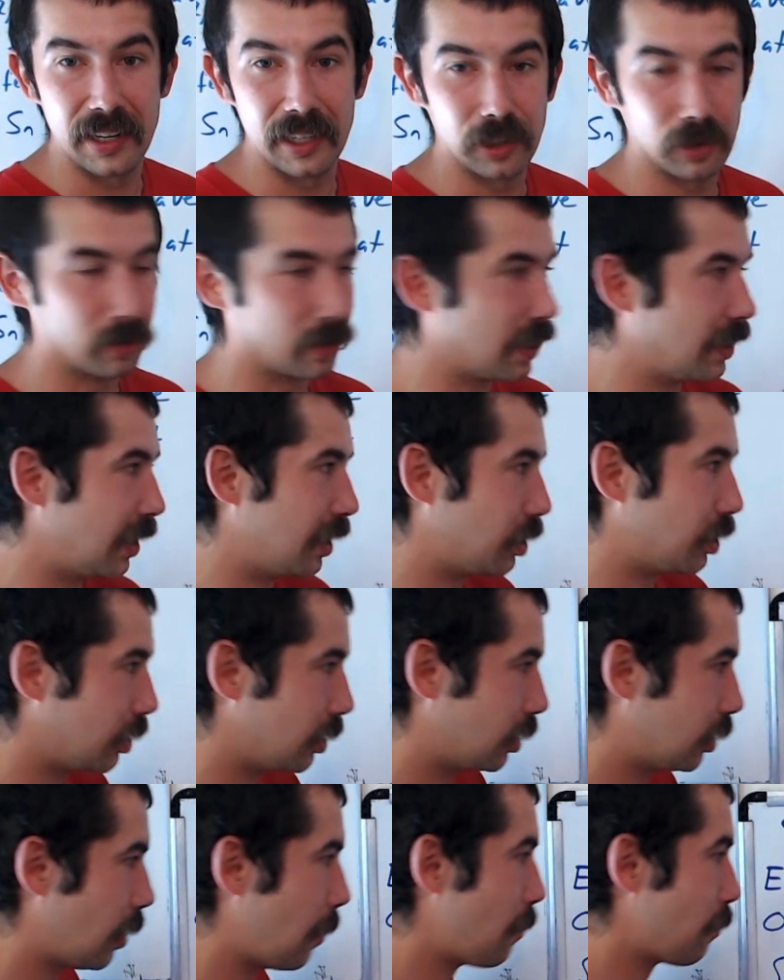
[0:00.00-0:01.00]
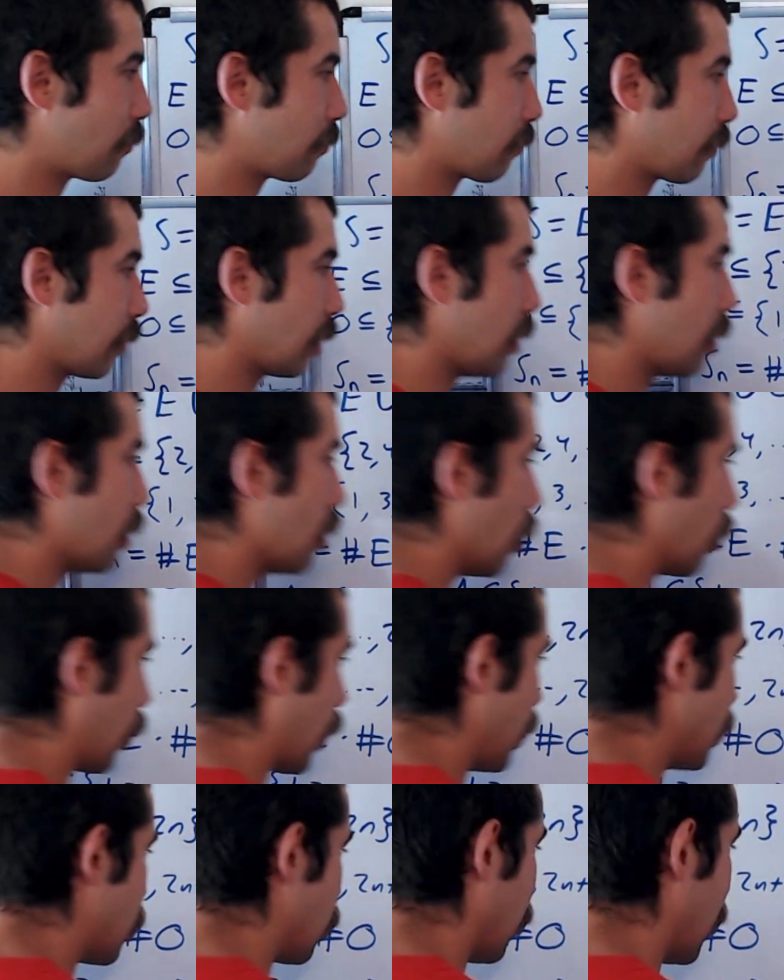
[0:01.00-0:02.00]
initial conditions.
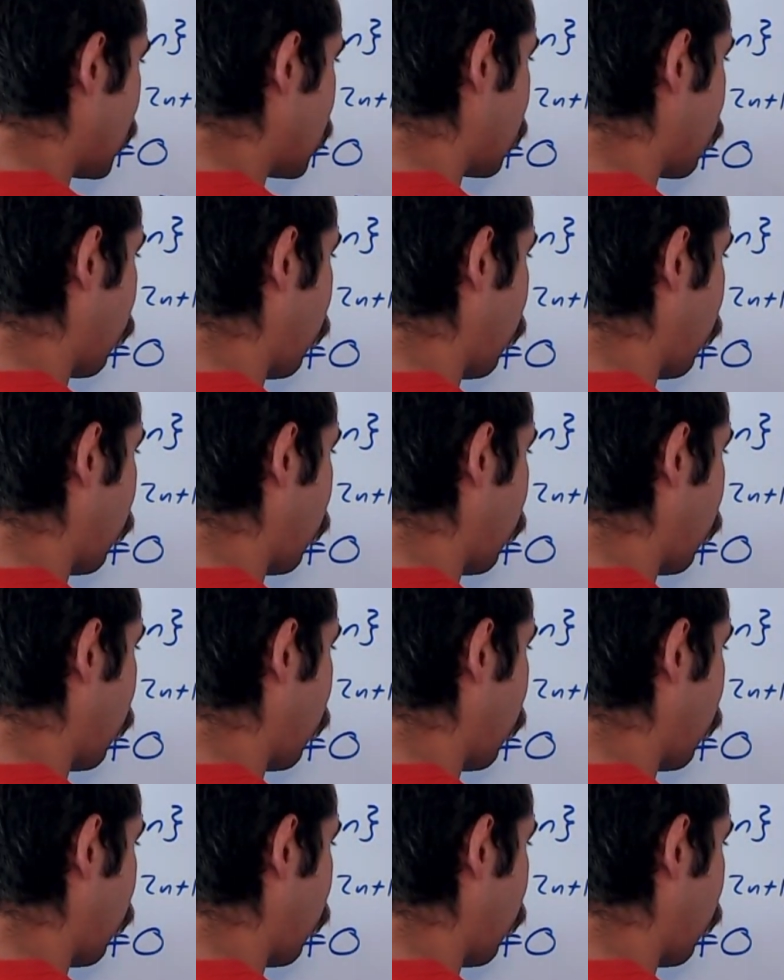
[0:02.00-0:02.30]
Okay, so let's